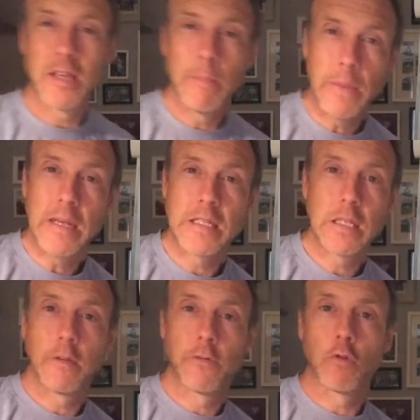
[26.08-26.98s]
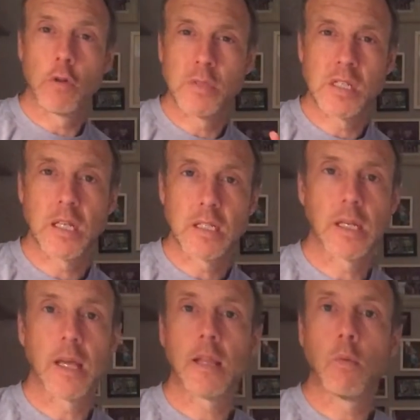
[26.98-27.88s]
the ability of the group to stick
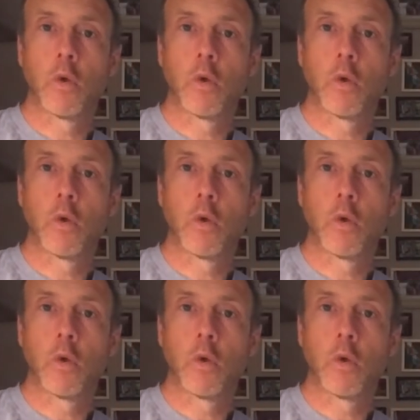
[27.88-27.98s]
together.